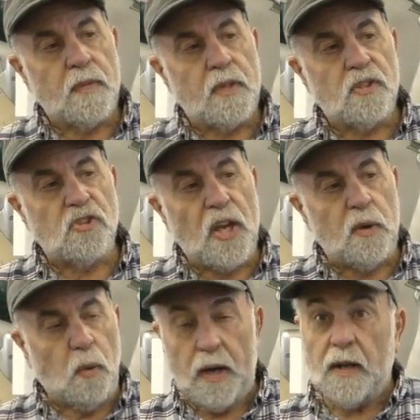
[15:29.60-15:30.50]
the
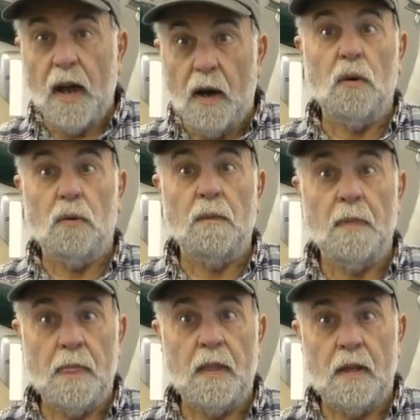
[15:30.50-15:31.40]
segue now
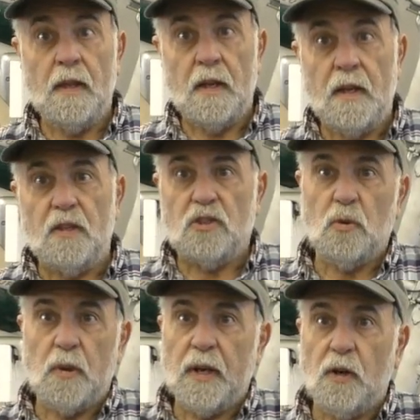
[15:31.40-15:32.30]
is
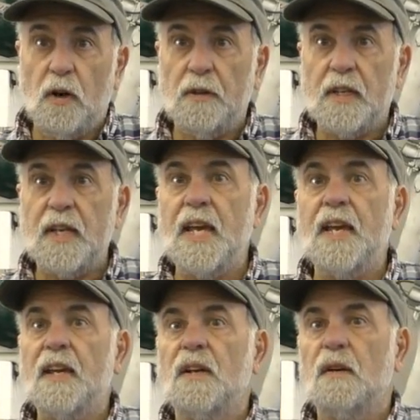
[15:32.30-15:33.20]
to what I call the
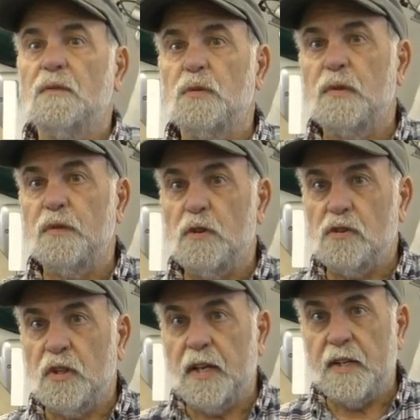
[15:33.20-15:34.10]
king of the
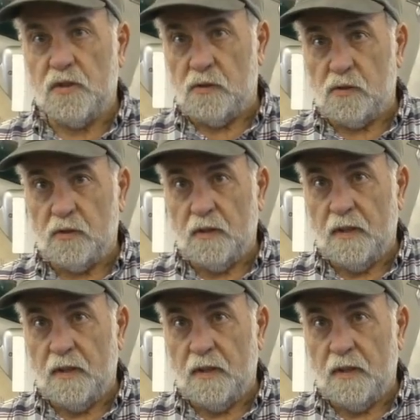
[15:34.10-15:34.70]
reversing engines.